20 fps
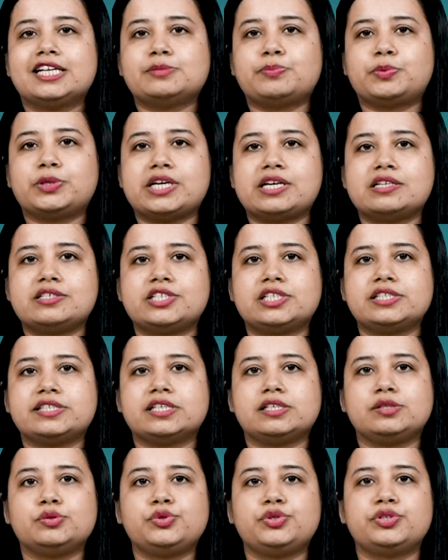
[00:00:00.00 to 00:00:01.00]
as a potential
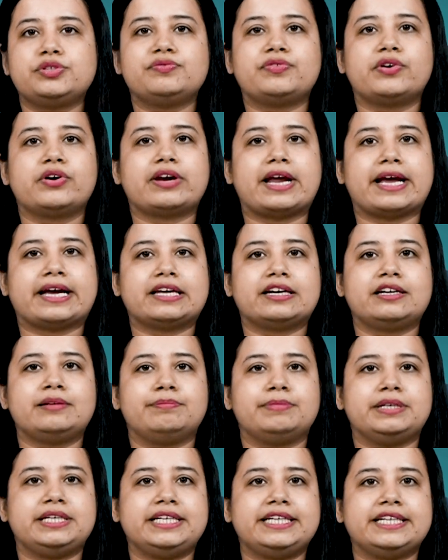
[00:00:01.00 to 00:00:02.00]
solution for
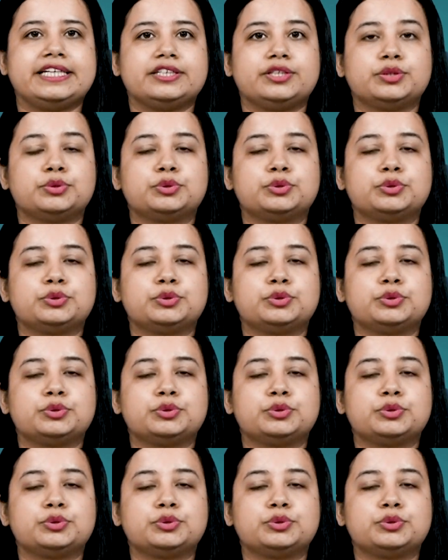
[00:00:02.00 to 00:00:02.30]
recurrent bleeding